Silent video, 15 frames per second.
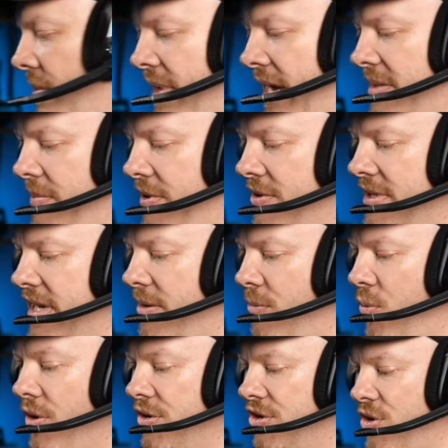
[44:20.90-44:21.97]
that's because at
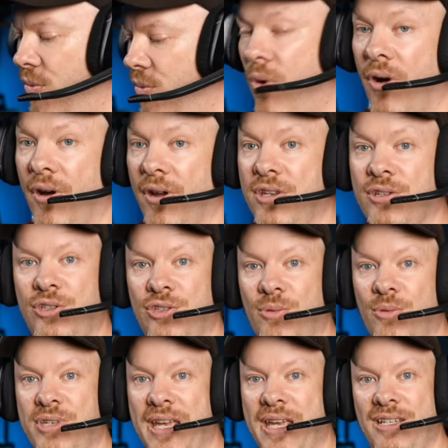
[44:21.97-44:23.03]
one to one, your
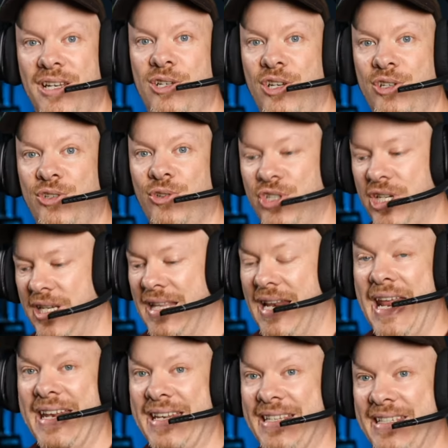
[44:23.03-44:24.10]
subject is literally touching the
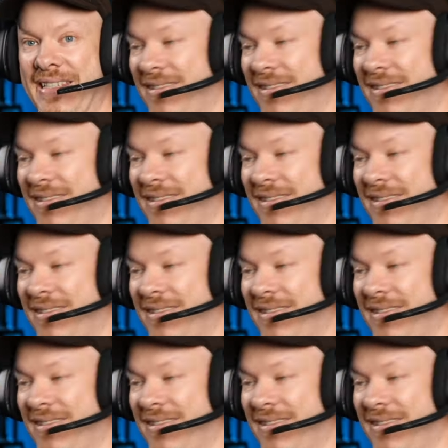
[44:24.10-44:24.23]
lens.